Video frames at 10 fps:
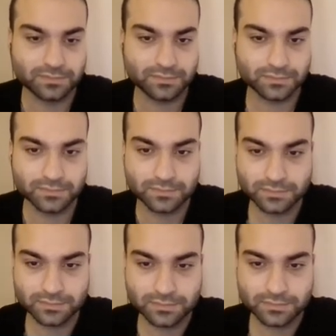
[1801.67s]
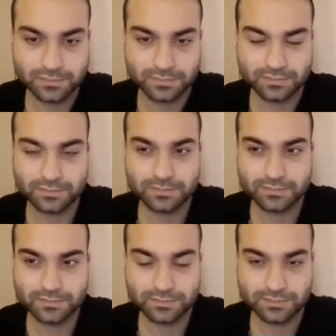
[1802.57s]

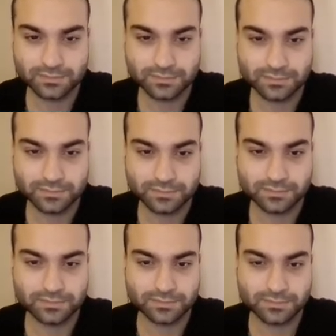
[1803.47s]
[no speech]